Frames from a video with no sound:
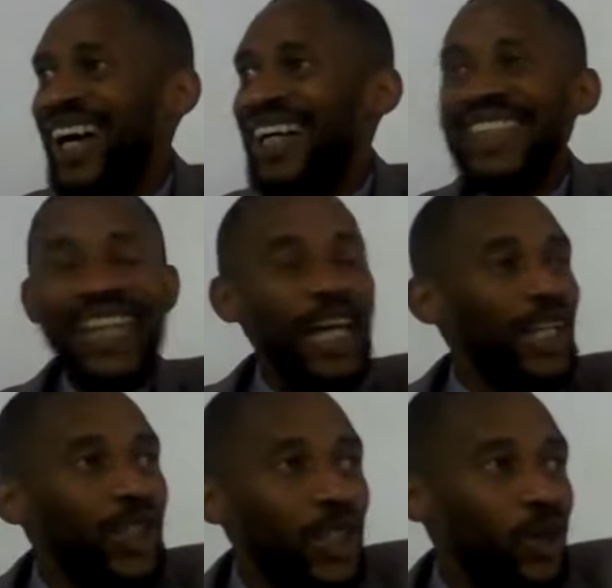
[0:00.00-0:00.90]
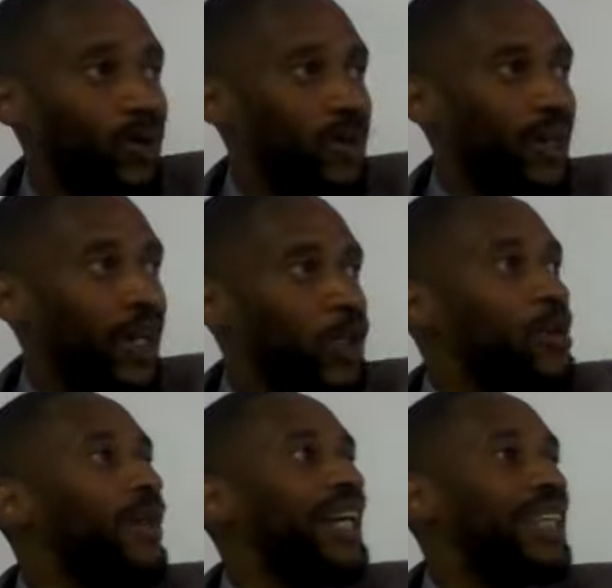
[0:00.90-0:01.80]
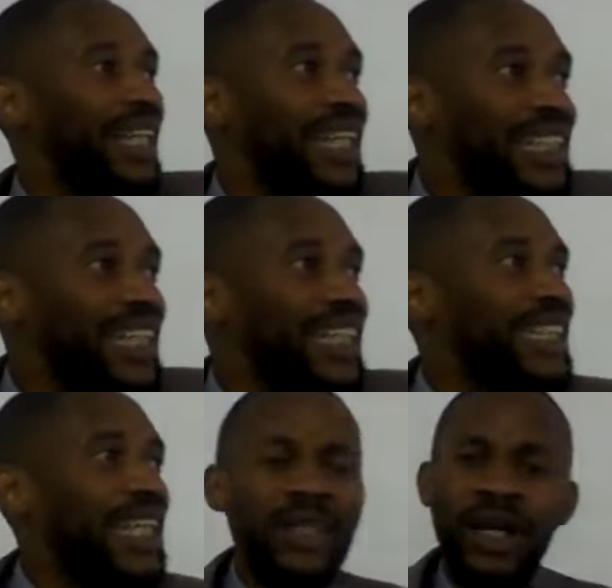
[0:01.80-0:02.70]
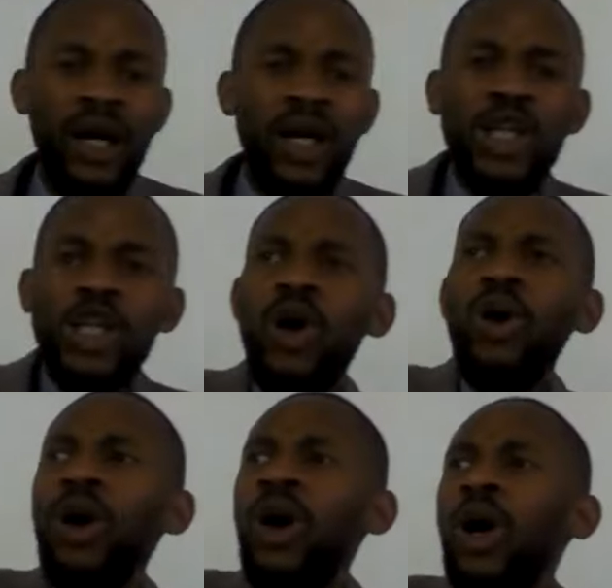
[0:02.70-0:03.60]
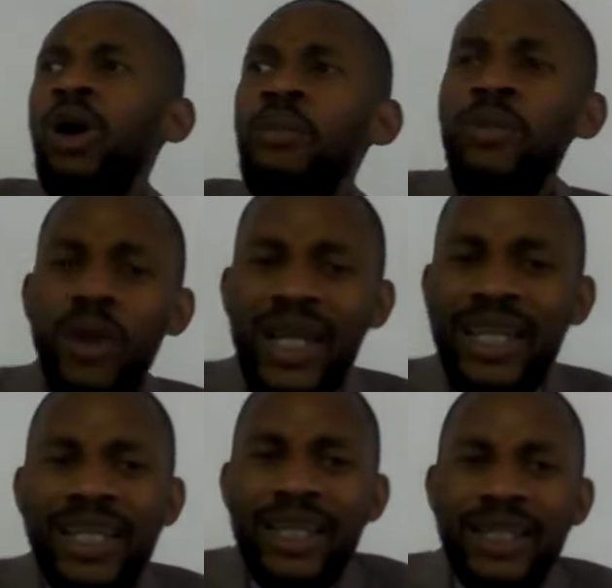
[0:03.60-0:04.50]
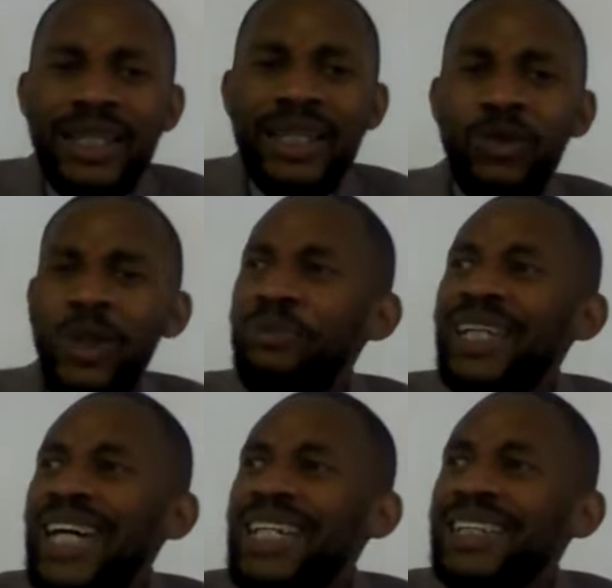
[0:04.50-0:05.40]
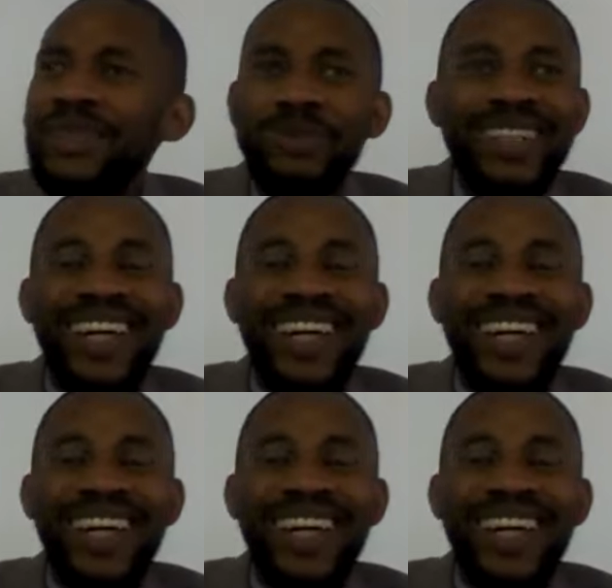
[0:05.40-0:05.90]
And say, you know, you remember at the, at the sea, they said, you know, it was better in Egypt.